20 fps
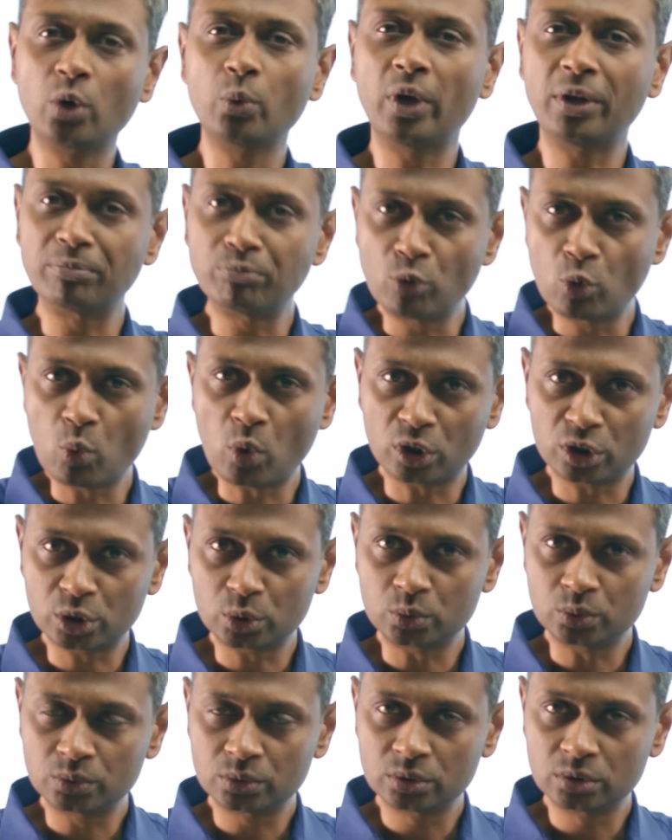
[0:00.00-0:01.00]
do I move on
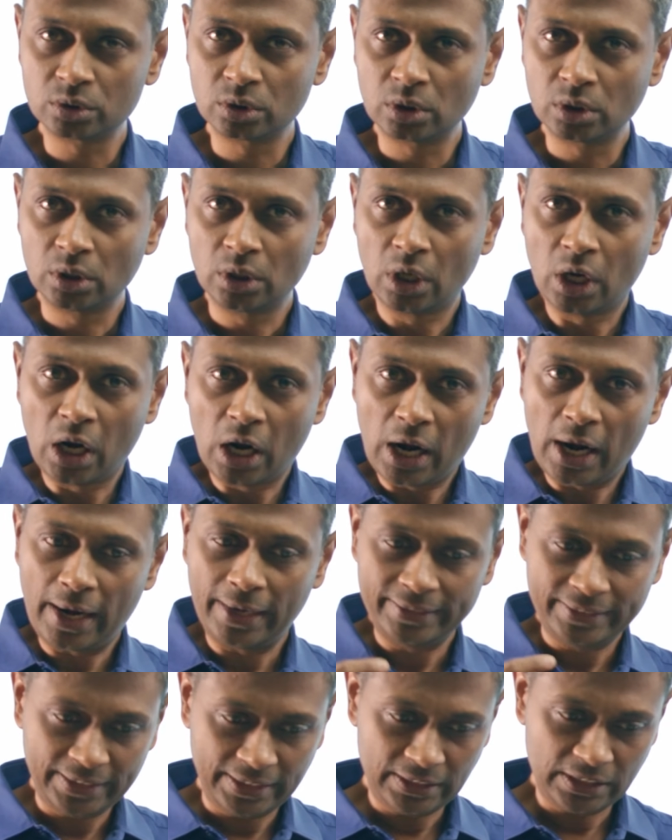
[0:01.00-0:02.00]
to?
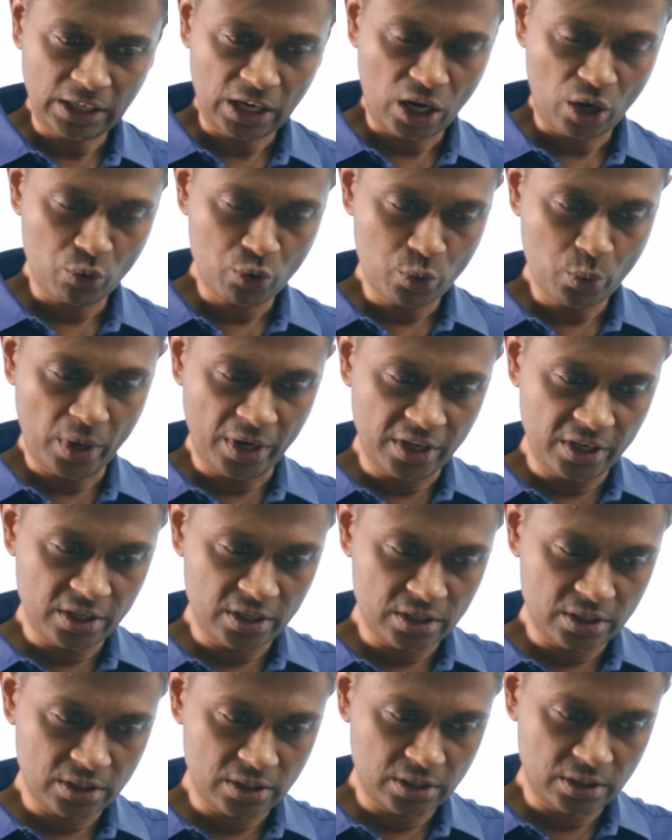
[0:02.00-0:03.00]
And then how do
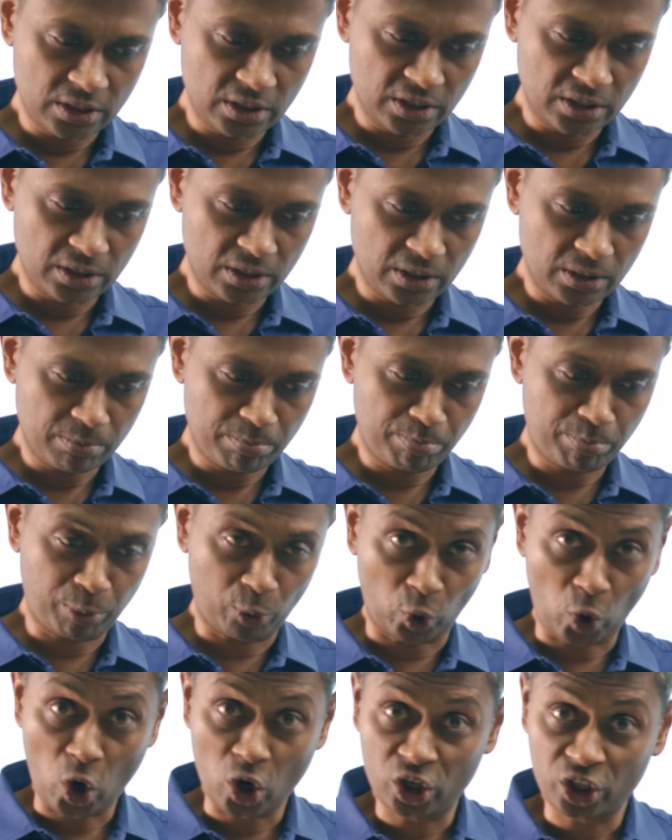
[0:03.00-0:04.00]
I
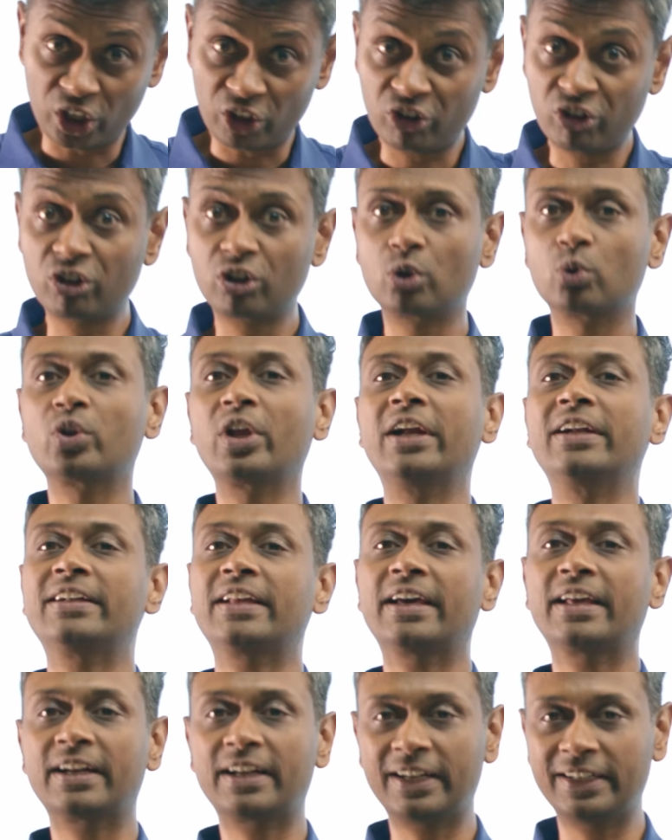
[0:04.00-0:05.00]
progress through the
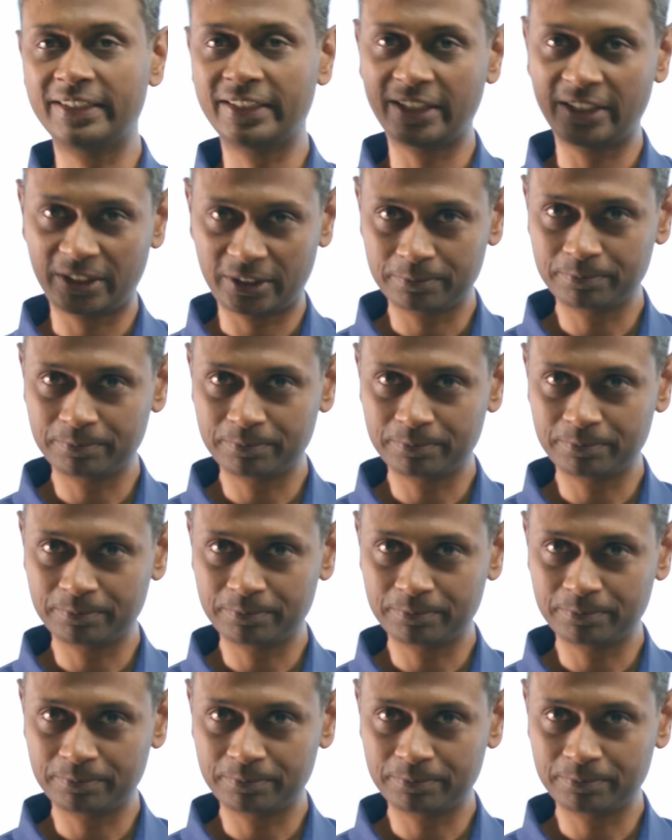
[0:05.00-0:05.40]
entire content?